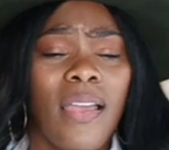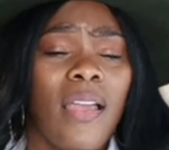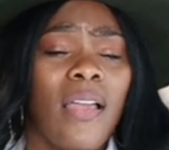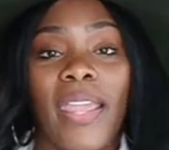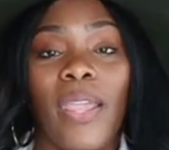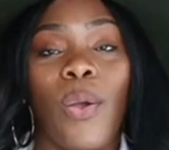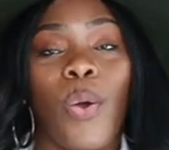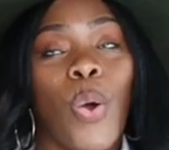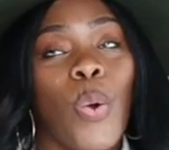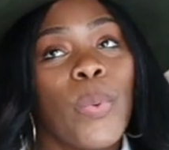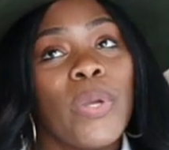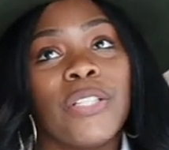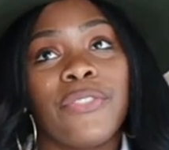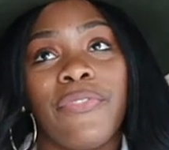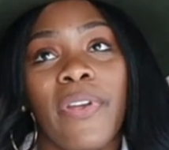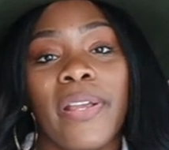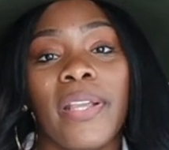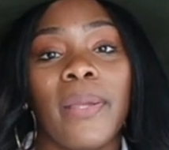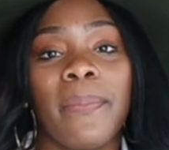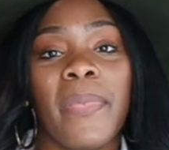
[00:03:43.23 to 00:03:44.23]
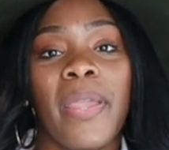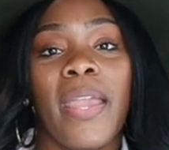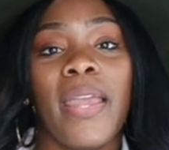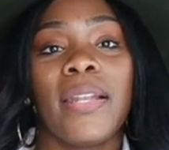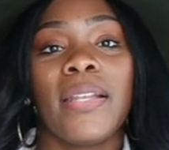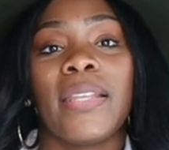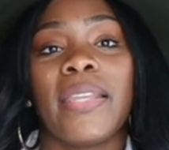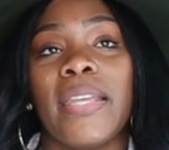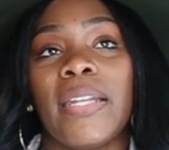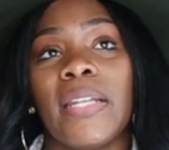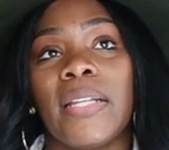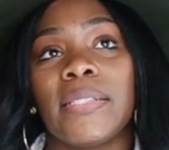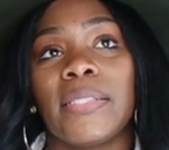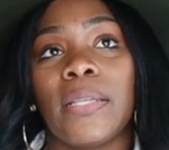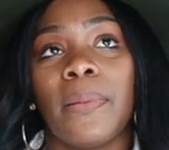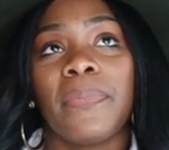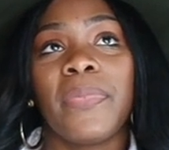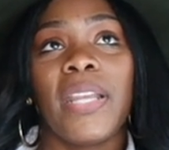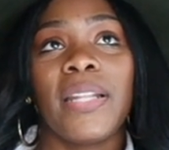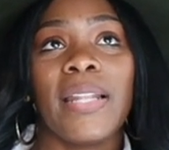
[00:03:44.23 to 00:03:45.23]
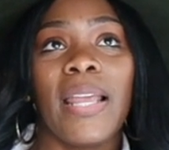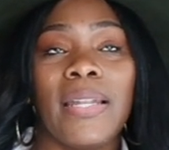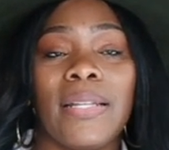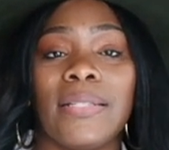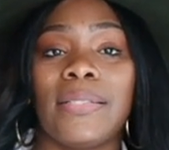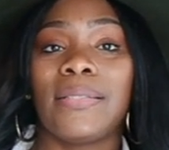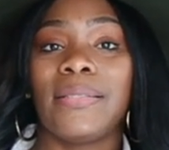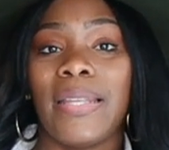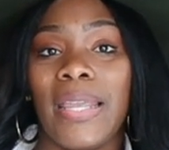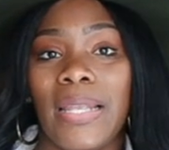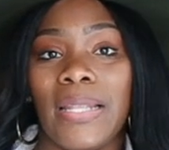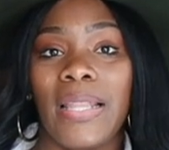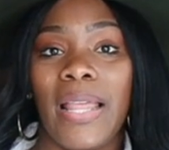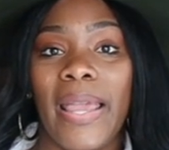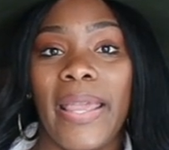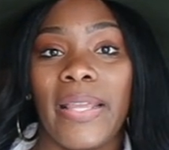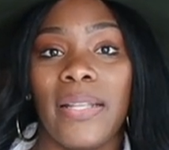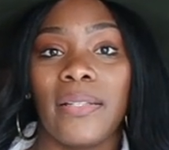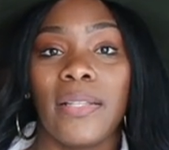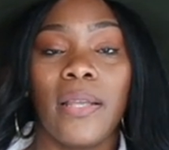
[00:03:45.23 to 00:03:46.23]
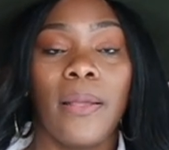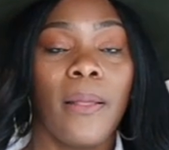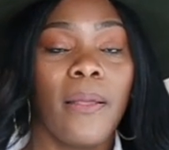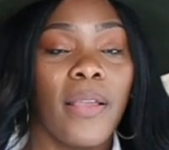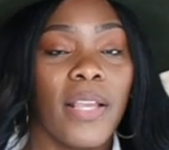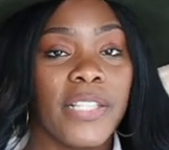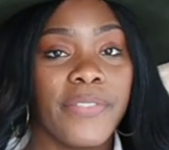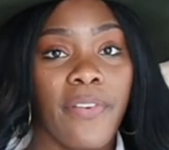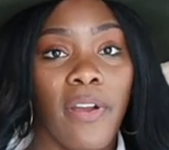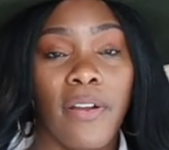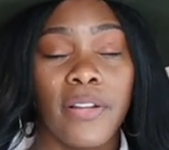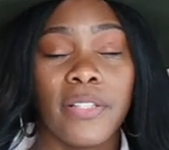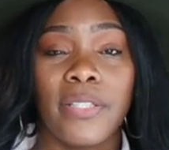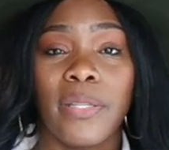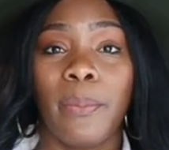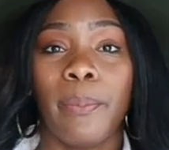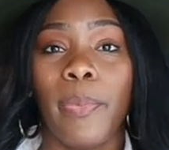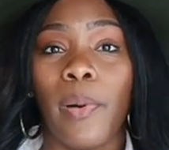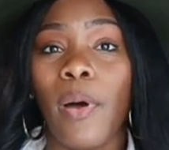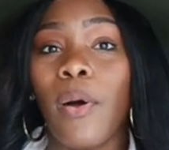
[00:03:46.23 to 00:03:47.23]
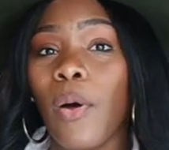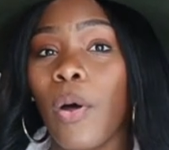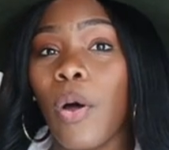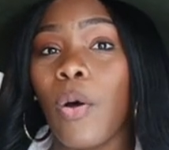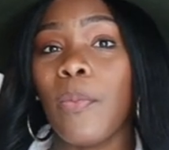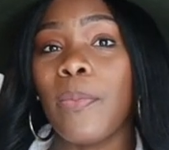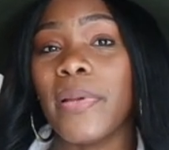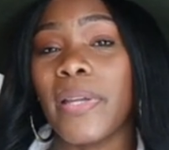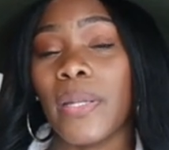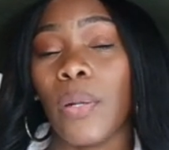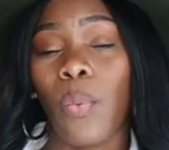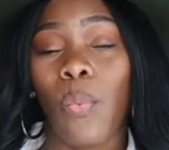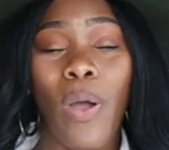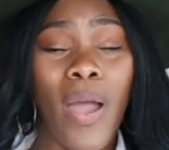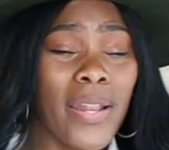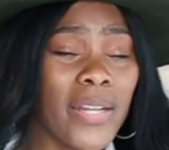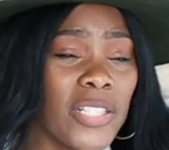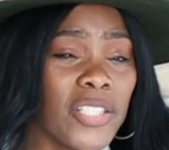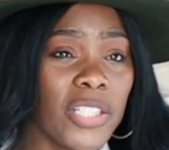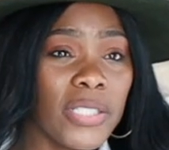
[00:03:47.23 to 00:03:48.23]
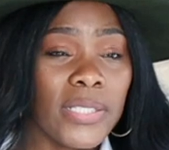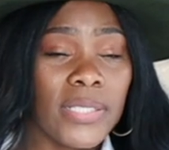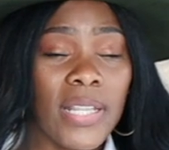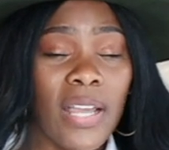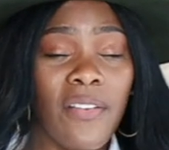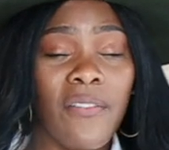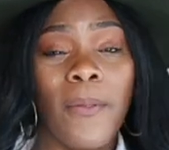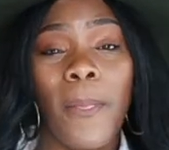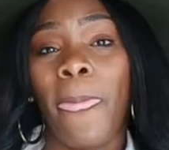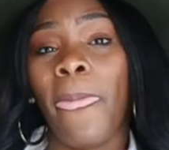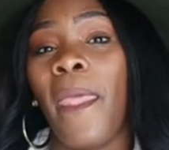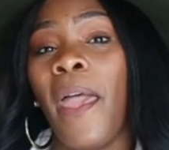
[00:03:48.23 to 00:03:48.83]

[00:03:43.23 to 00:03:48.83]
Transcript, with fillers: They always recommend getting something that is daylight as far as the bulb and the wattage and stuff.